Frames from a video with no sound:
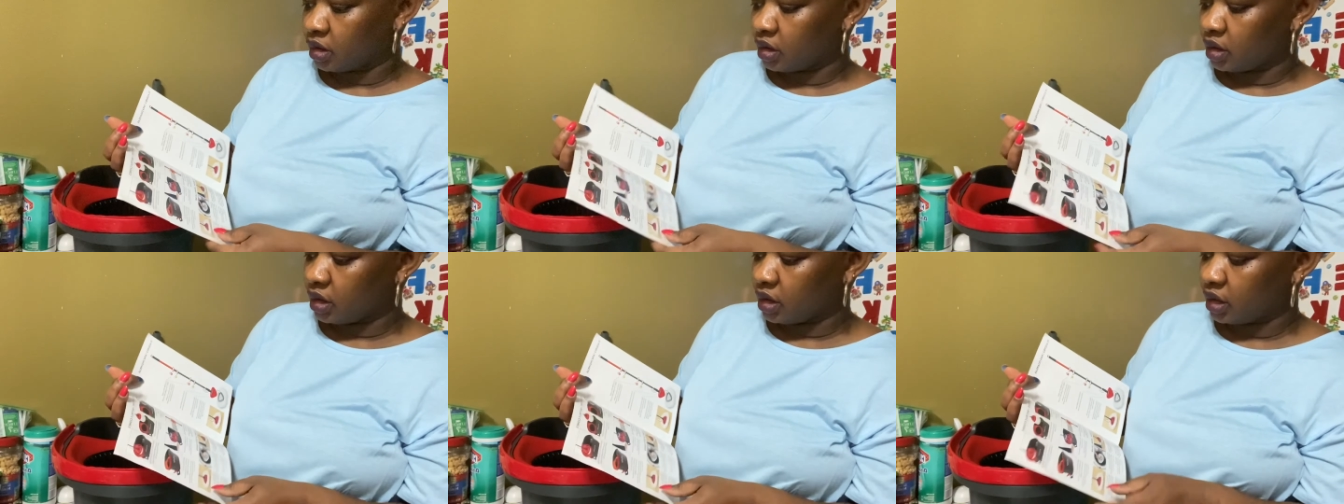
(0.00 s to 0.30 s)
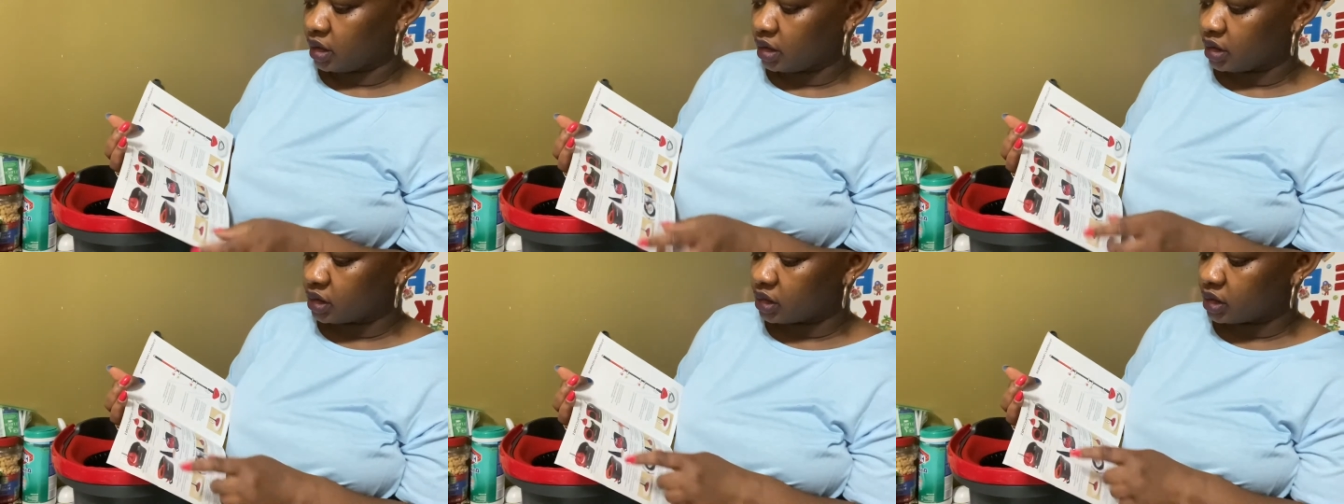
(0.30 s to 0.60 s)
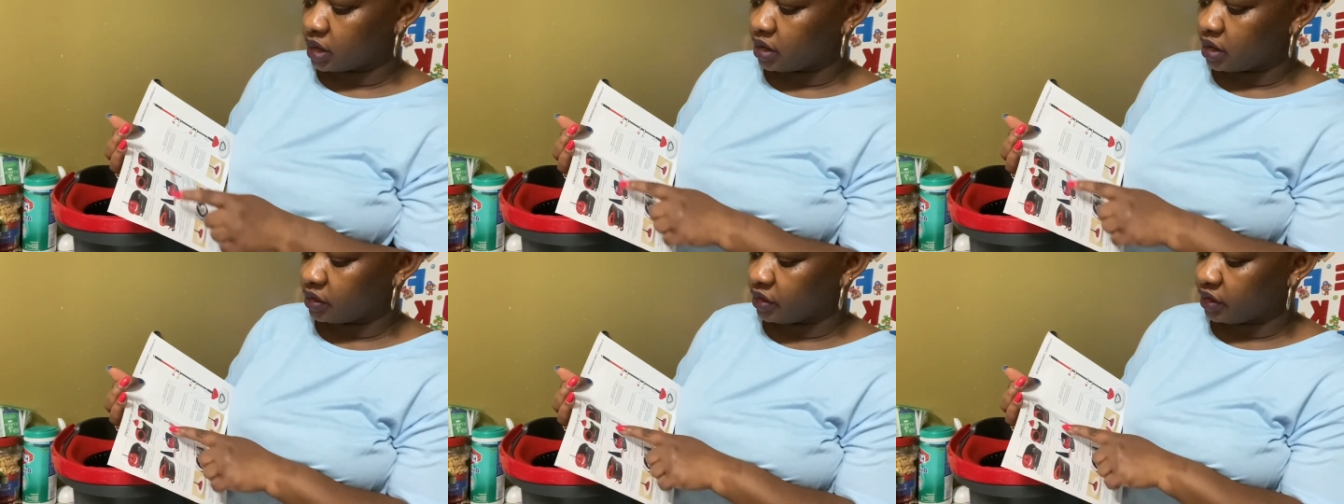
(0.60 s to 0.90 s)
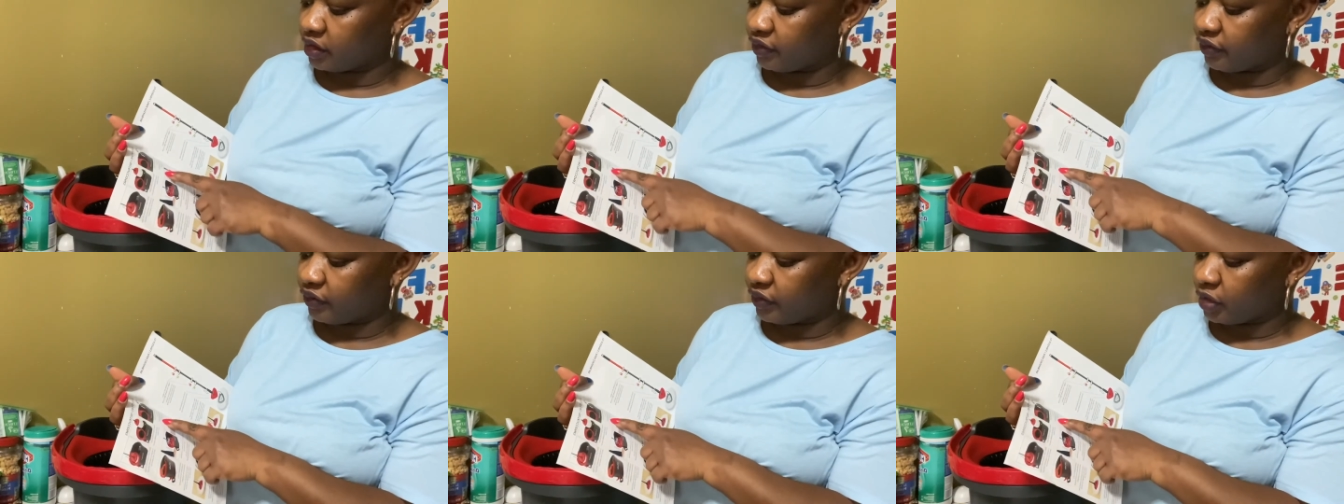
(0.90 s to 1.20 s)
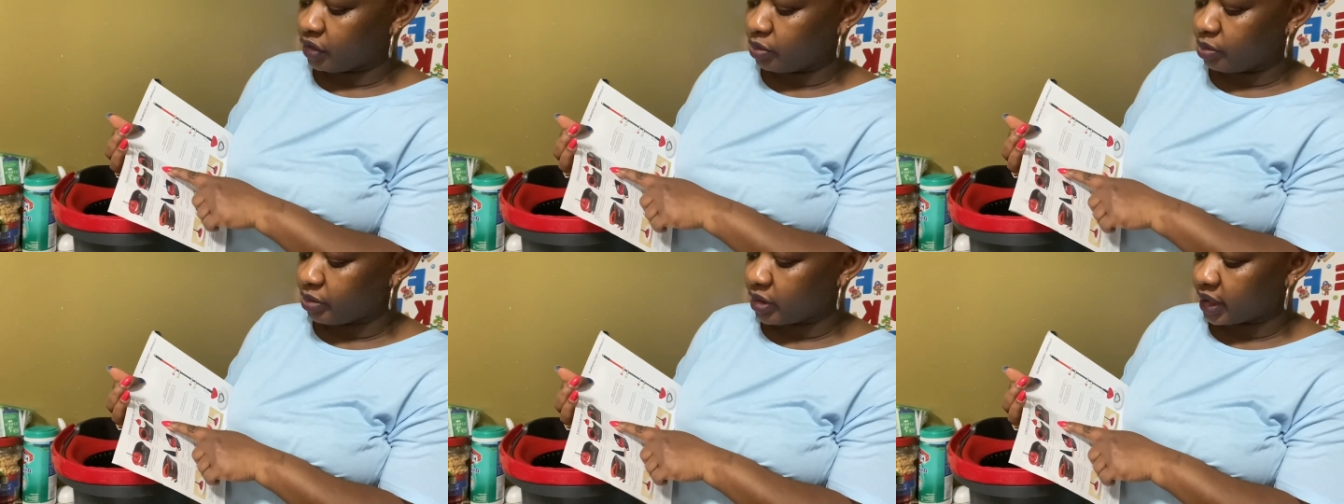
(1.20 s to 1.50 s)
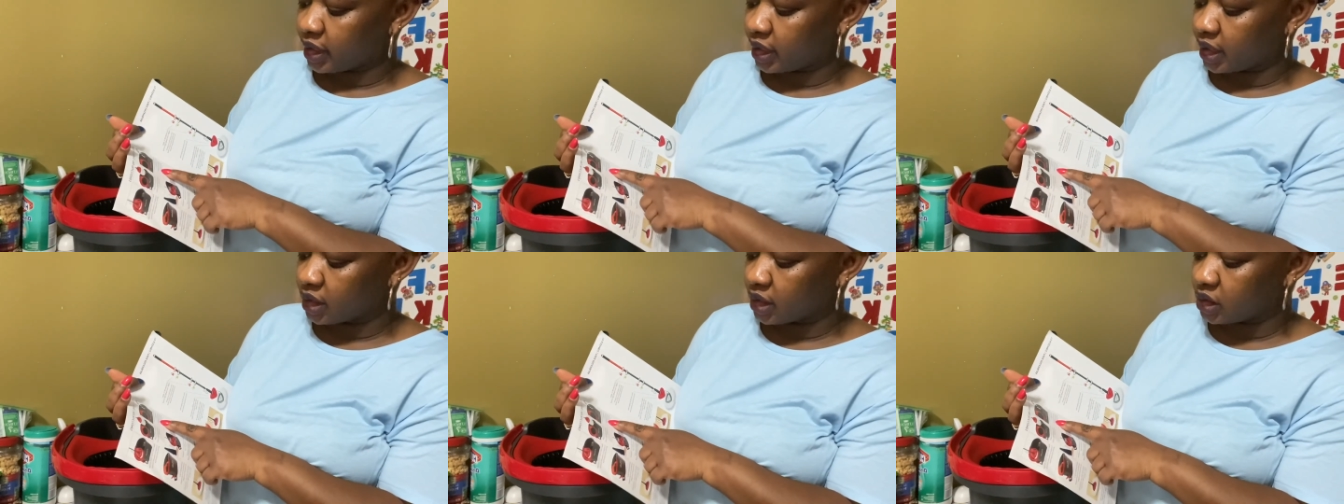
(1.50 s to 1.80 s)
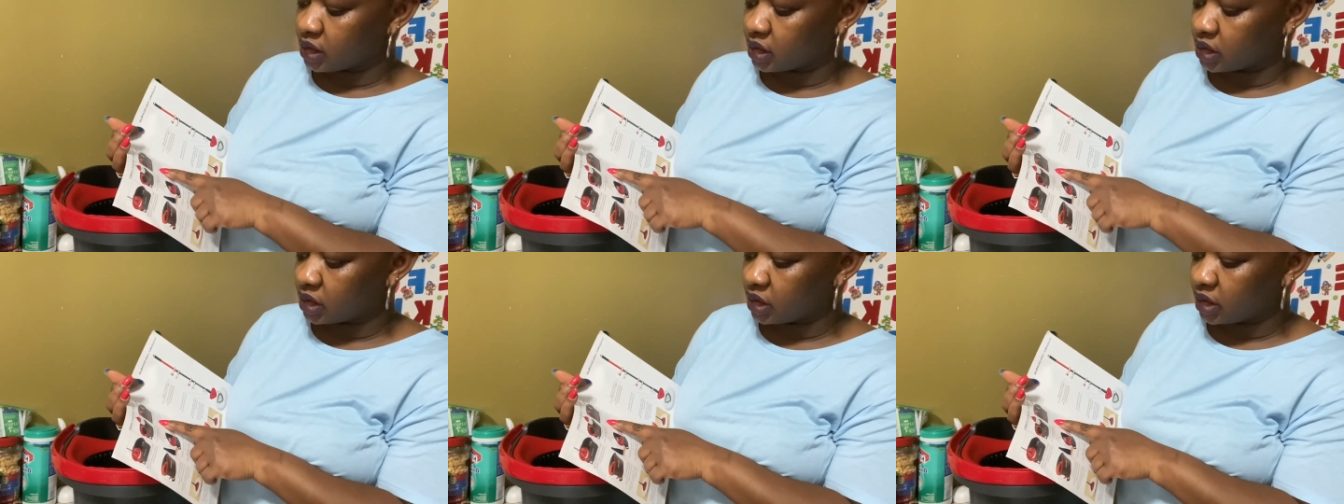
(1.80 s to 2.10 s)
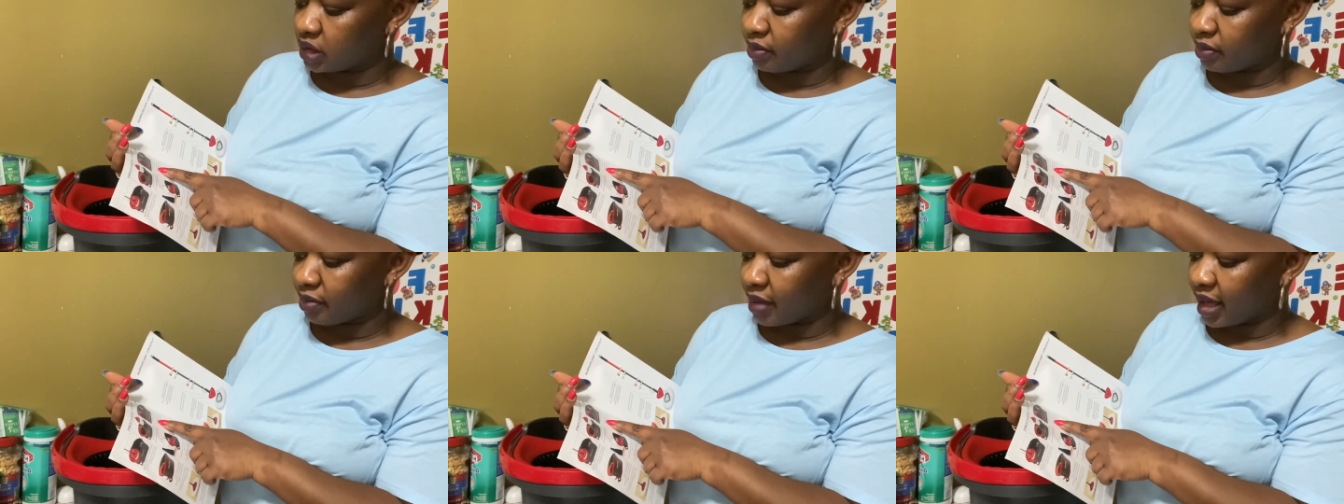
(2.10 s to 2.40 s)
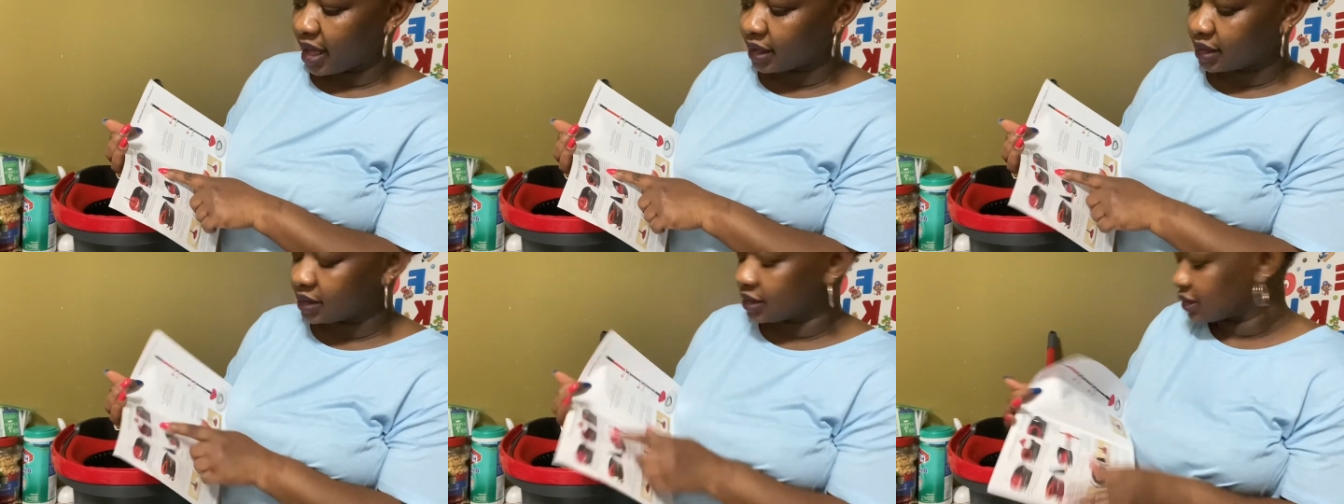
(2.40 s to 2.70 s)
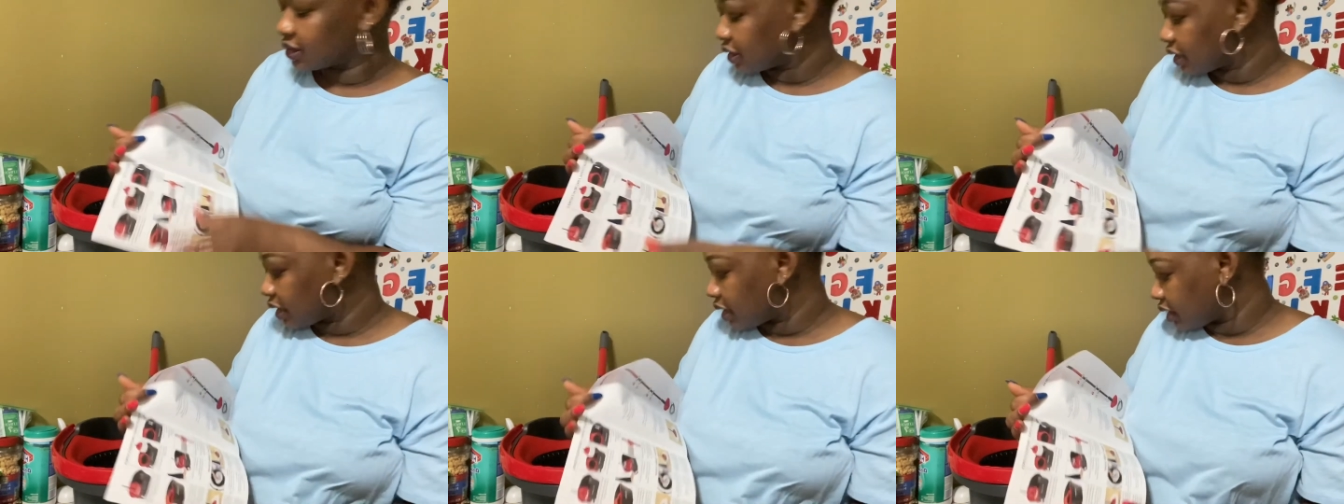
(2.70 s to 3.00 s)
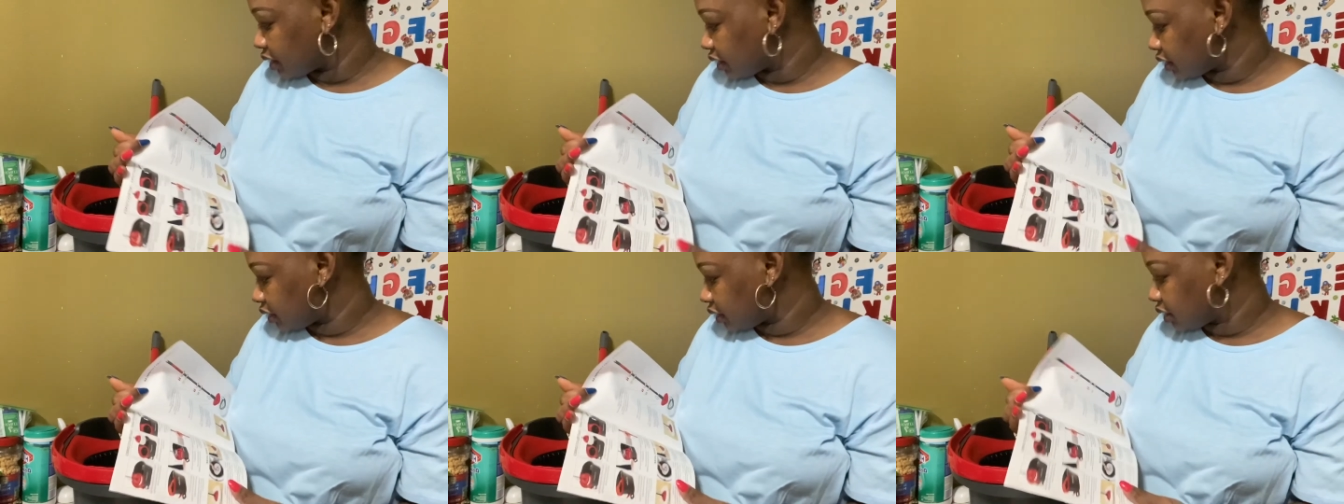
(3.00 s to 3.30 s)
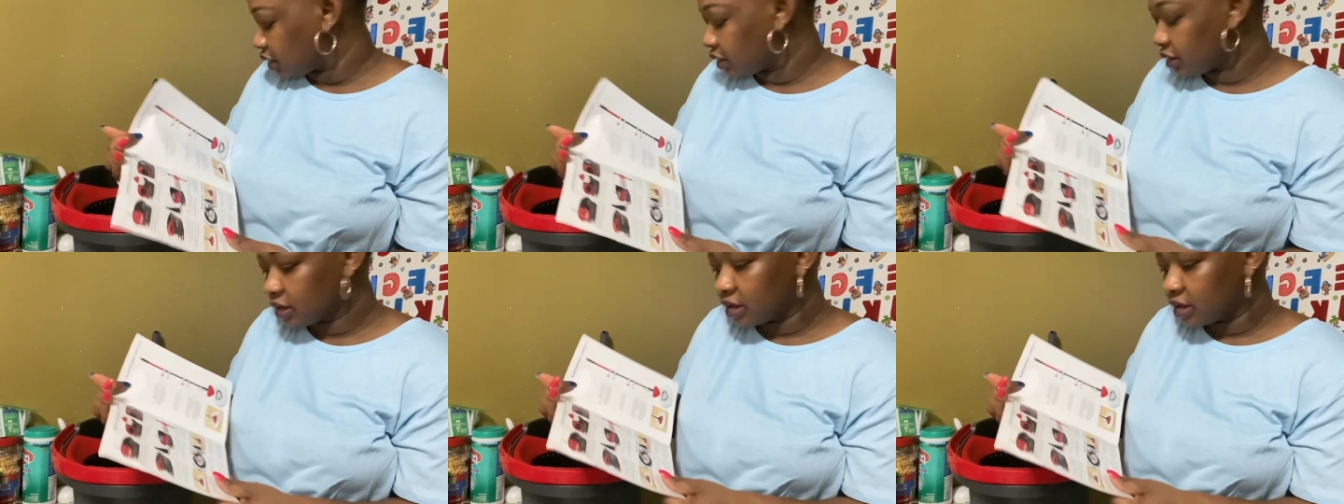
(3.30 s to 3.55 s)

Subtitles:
yeah, tell you fill buckets to the max line